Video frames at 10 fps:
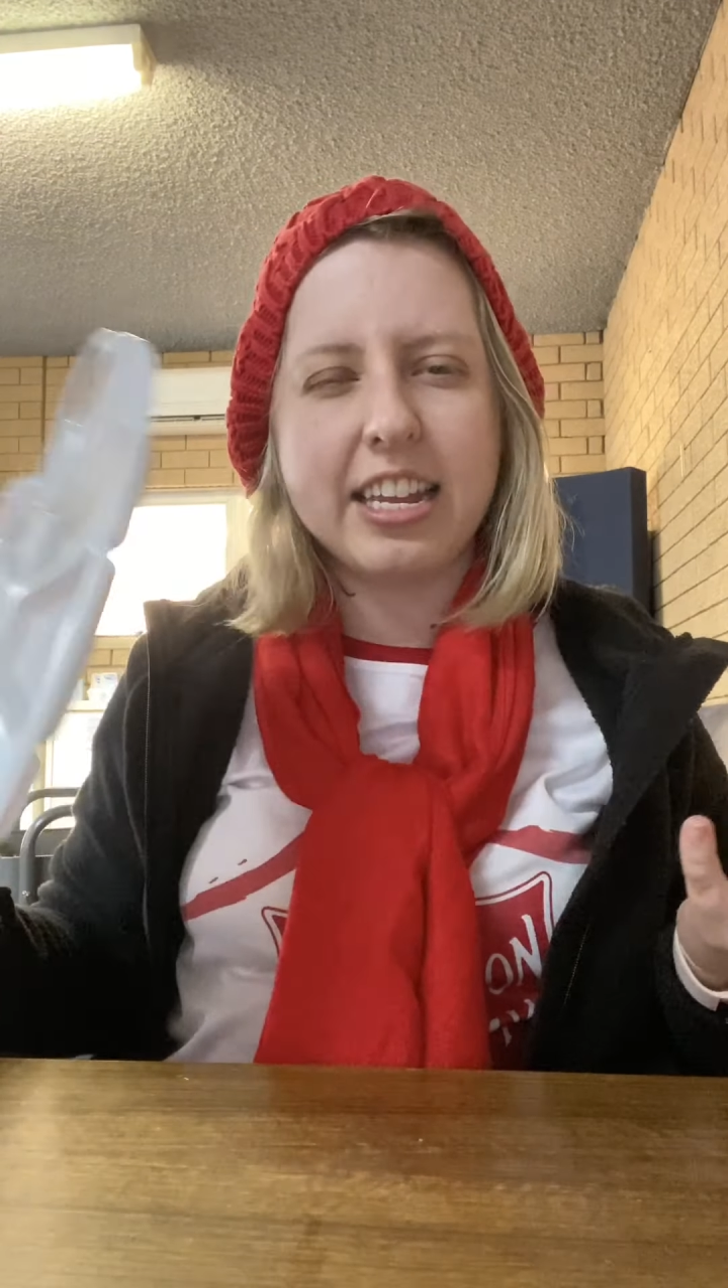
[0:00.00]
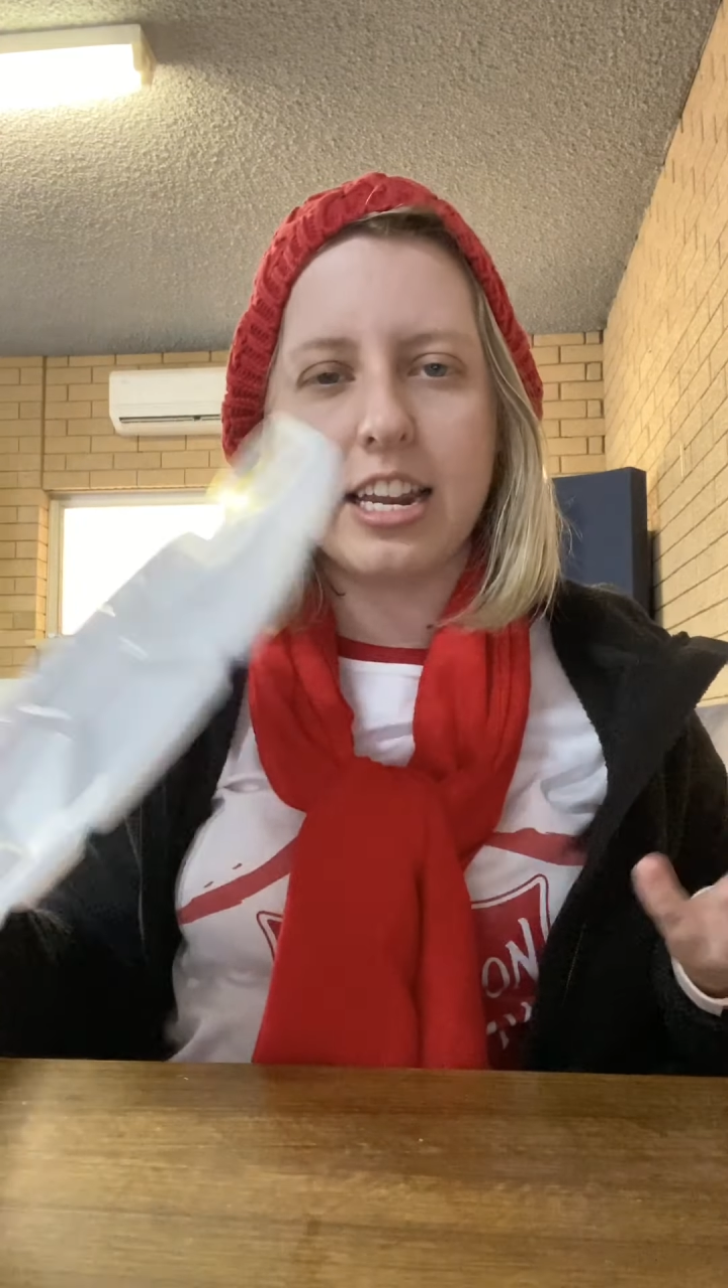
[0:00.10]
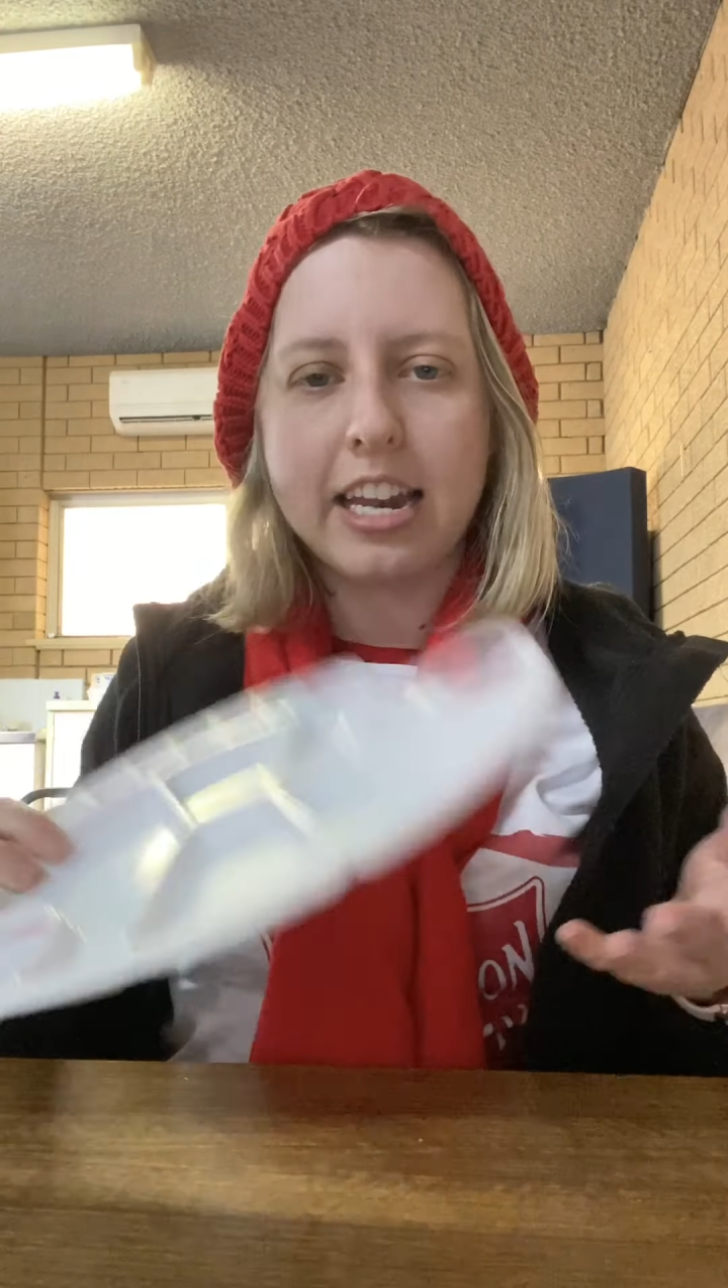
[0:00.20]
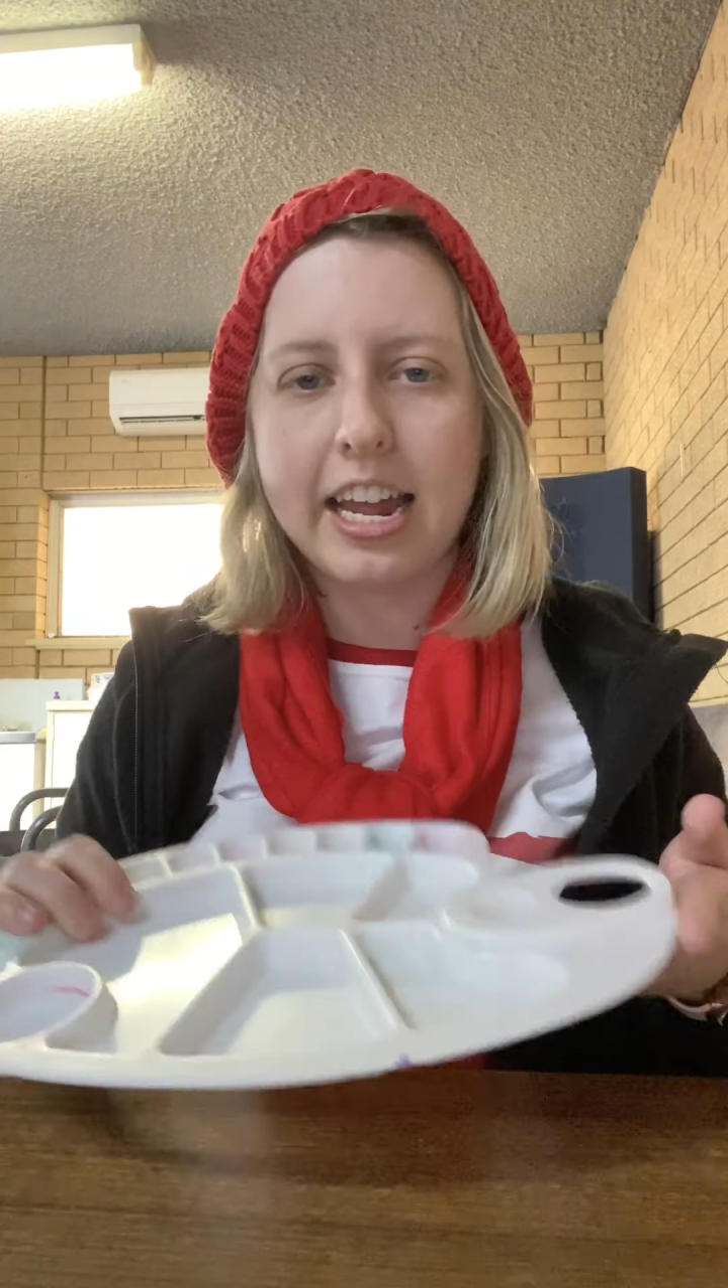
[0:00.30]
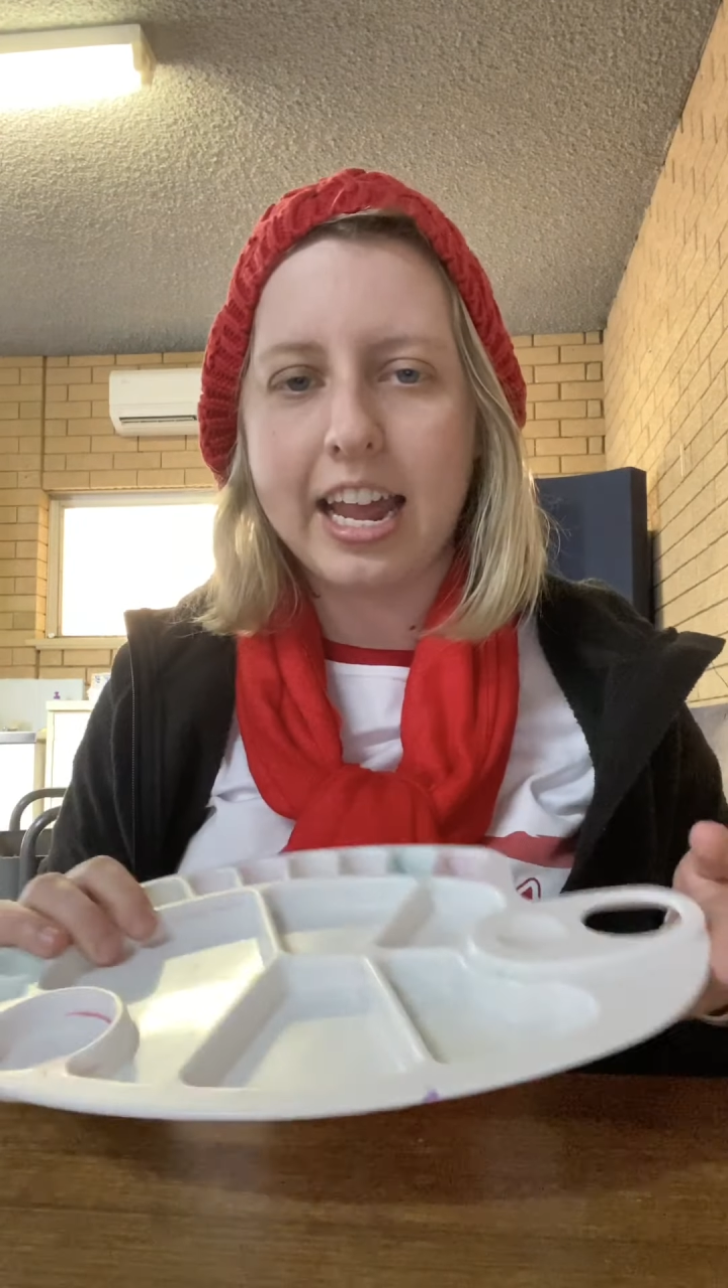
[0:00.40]
to
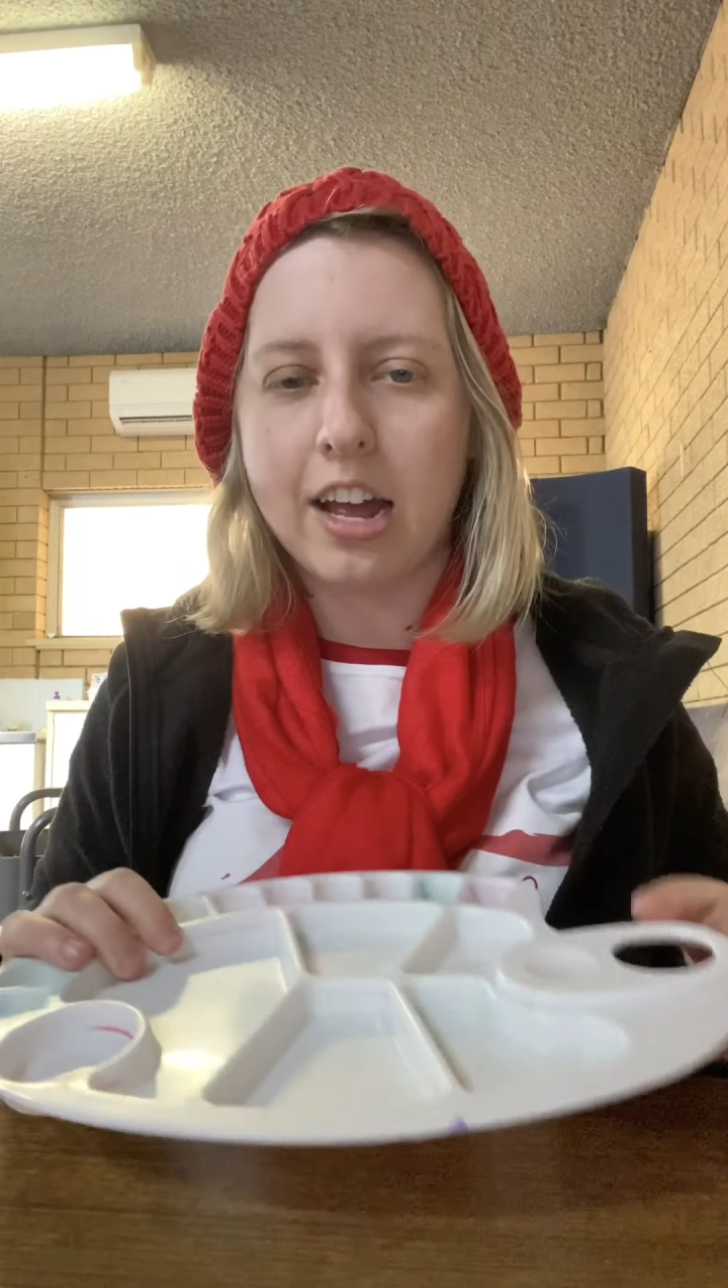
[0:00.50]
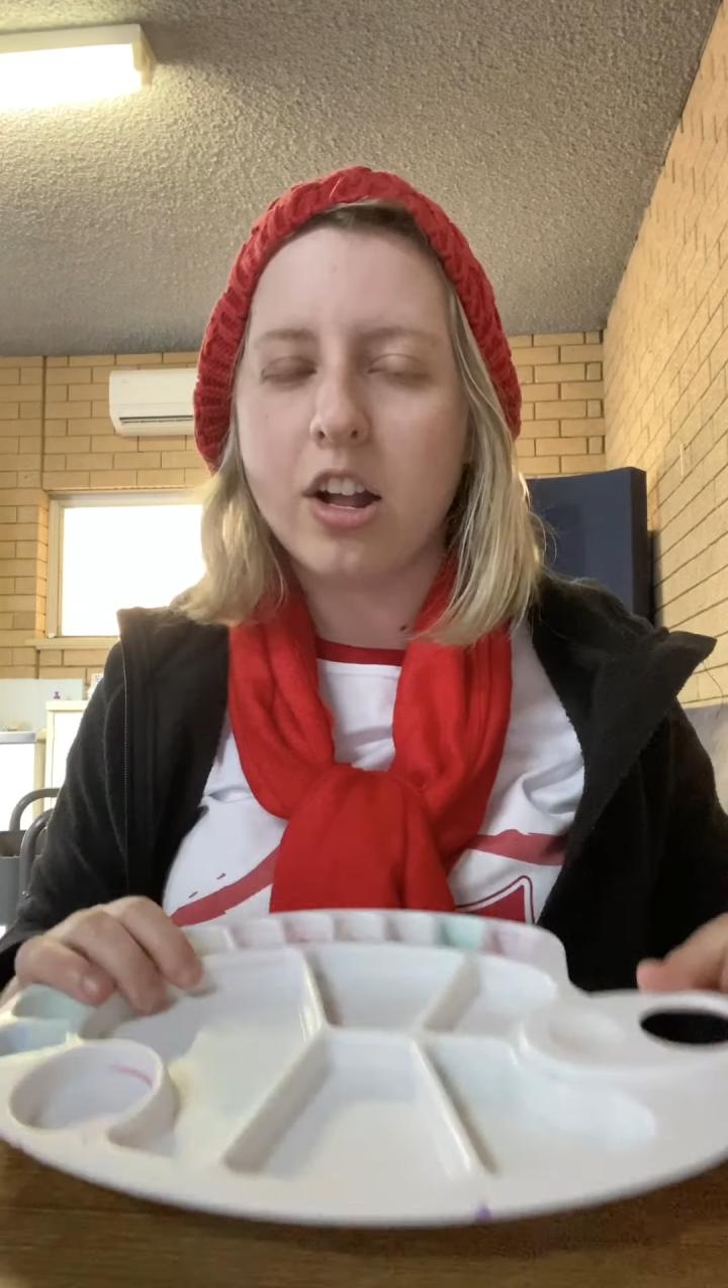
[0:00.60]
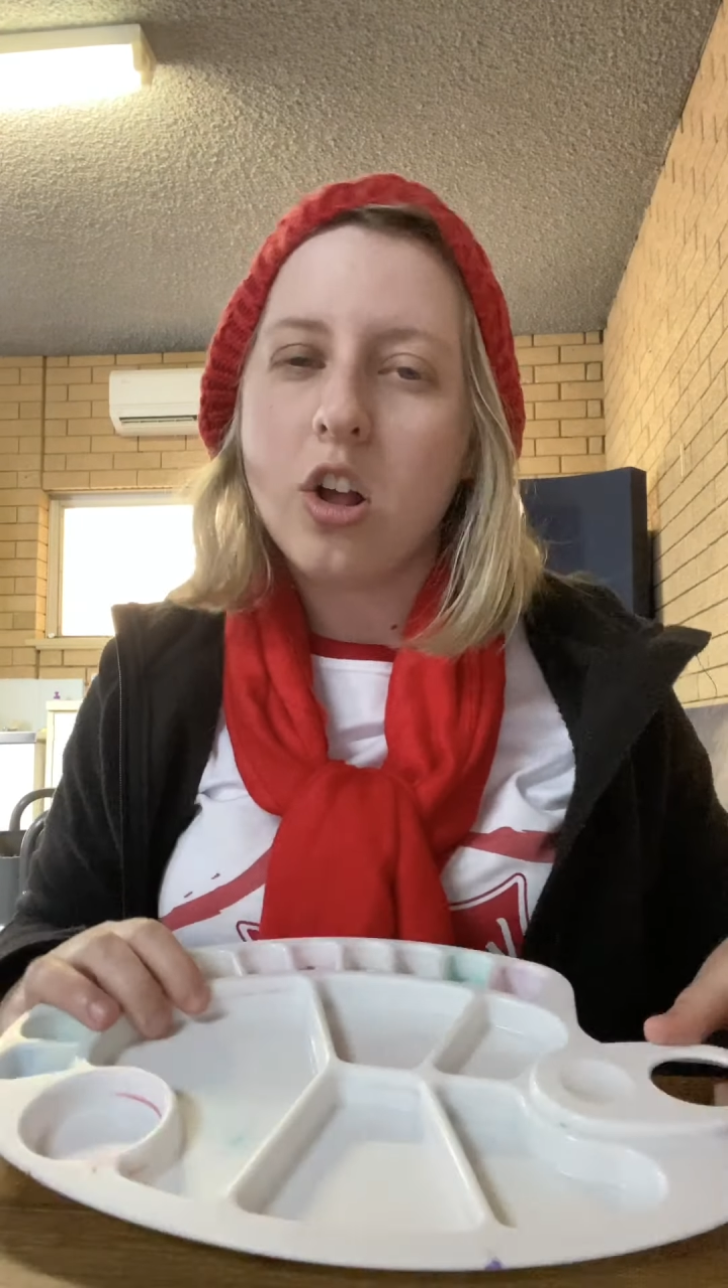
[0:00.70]
take out.